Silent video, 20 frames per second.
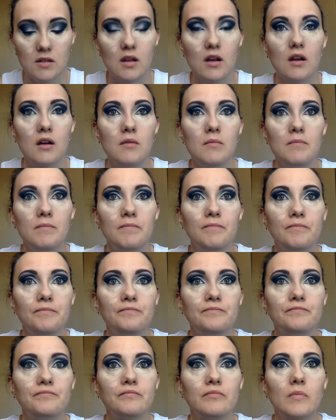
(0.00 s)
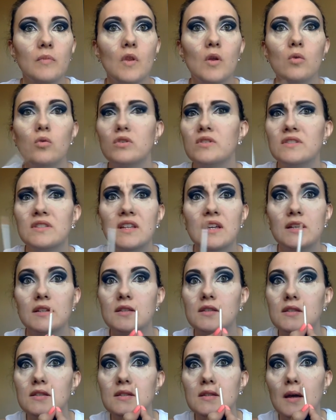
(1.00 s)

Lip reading: or zits.